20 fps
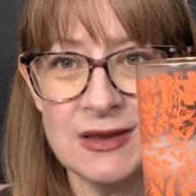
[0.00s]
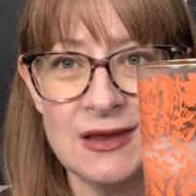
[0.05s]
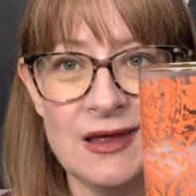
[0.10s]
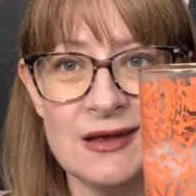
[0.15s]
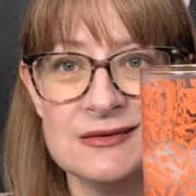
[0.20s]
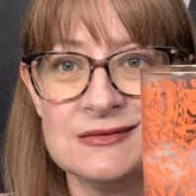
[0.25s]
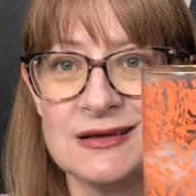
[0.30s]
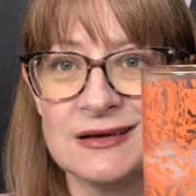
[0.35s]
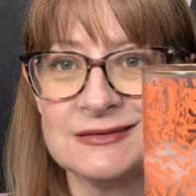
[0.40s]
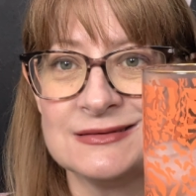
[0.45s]

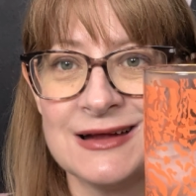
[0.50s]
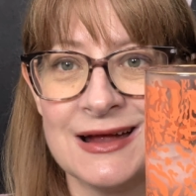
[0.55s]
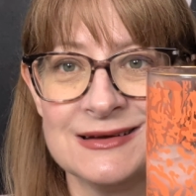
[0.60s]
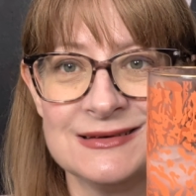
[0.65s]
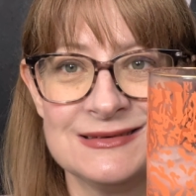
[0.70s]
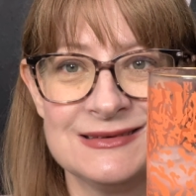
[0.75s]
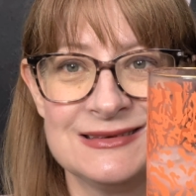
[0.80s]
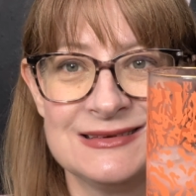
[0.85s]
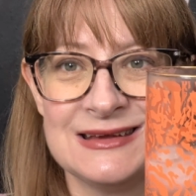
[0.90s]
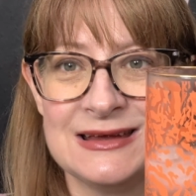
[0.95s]
It does
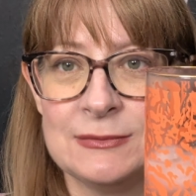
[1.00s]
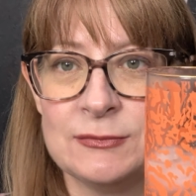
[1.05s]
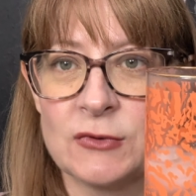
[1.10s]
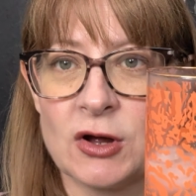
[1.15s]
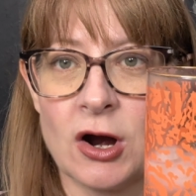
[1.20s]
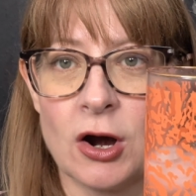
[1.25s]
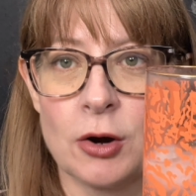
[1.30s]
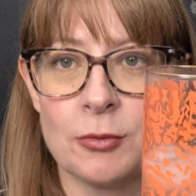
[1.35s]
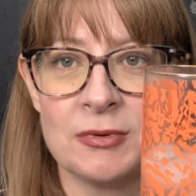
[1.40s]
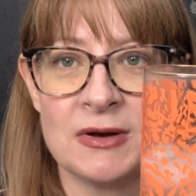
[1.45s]
not seem
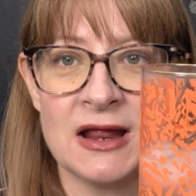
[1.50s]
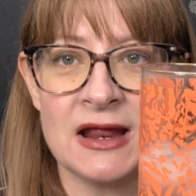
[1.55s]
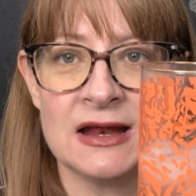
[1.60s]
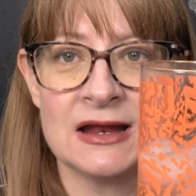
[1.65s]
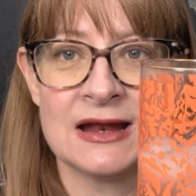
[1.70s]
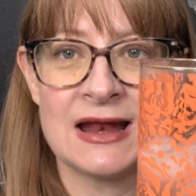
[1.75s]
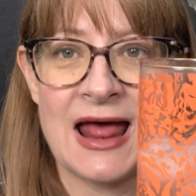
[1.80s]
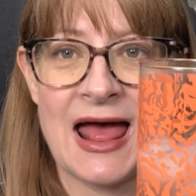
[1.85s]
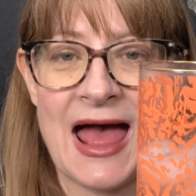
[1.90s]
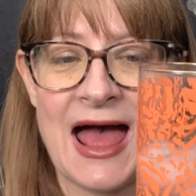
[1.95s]

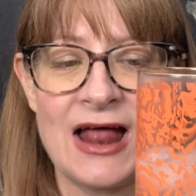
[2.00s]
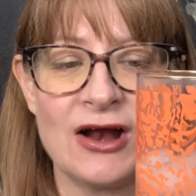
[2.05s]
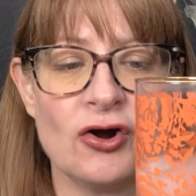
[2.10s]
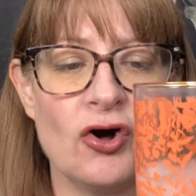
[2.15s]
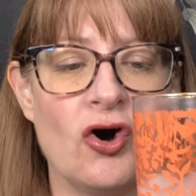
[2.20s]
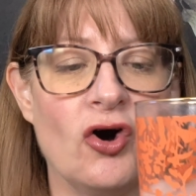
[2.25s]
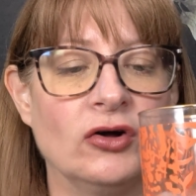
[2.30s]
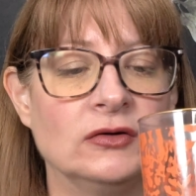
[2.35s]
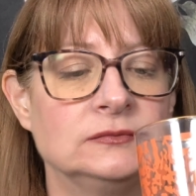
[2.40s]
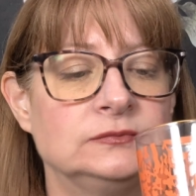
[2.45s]
carbonated at
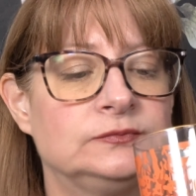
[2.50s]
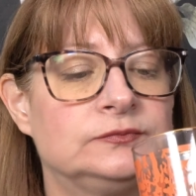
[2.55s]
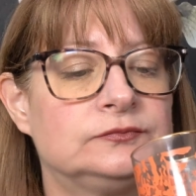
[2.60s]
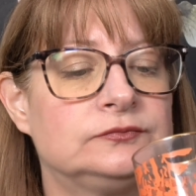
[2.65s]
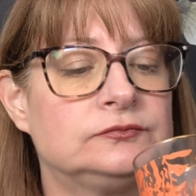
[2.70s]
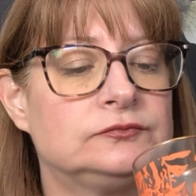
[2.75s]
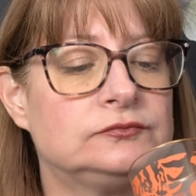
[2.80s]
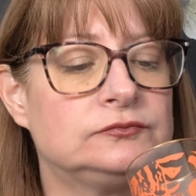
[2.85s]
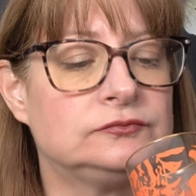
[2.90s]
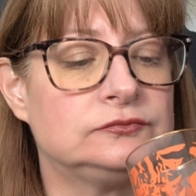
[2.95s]
all.
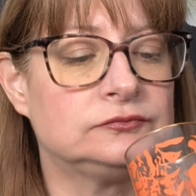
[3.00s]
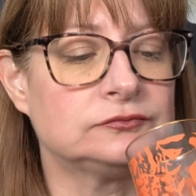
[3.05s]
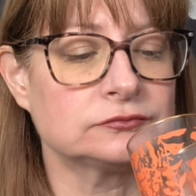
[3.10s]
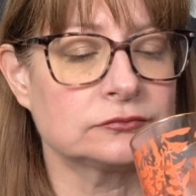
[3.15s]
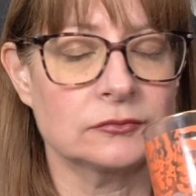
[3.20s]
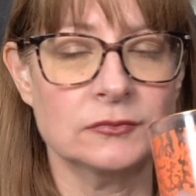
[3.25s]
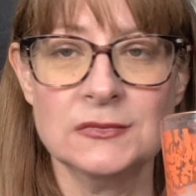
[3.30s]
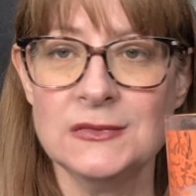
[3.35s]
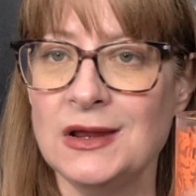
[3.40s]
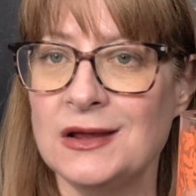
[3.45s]

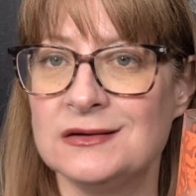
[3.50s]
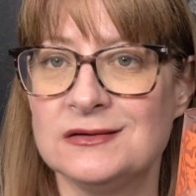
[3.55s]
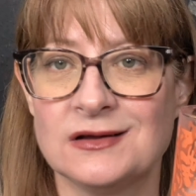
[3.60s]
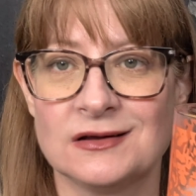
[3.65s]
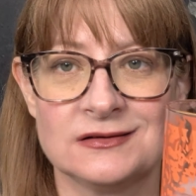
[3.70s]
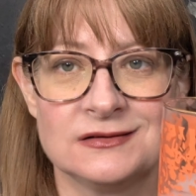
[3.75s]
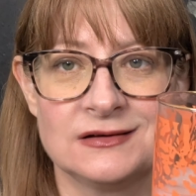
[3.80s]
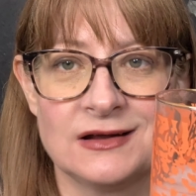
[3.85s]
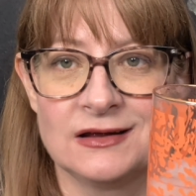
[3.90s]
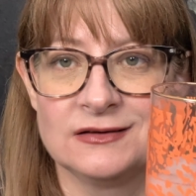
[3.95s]
It
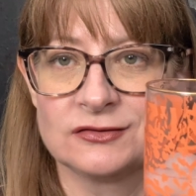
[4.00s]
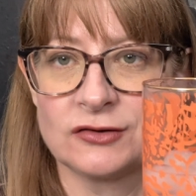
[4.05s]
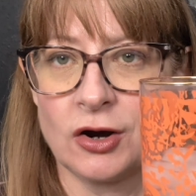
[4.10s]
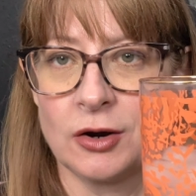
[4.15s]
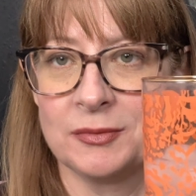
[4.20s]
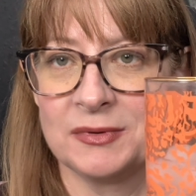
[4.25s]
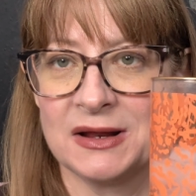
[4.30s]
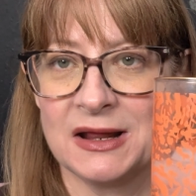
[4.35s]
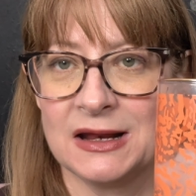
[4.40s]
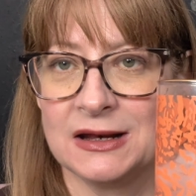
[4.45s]
doesn't taste
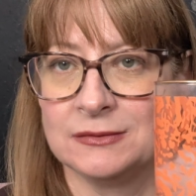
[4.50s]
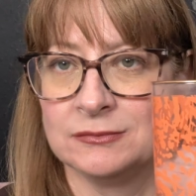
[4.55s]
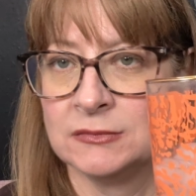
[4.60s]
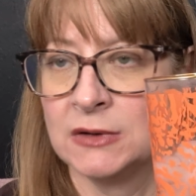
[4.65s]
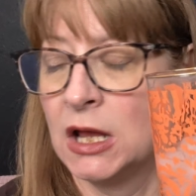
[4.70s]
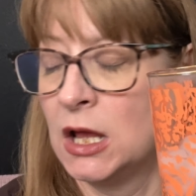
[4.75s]
carbonated.